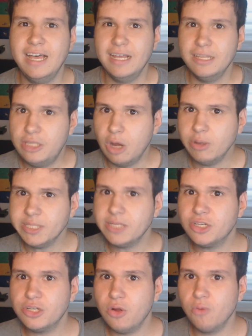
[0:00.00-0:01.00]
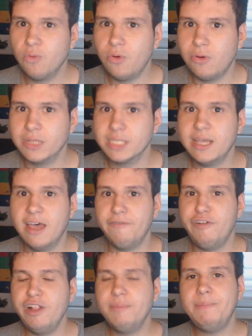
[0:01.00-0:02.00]
those additional rules
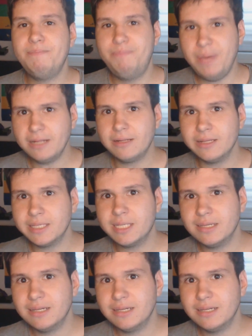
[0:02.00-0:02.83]
will be built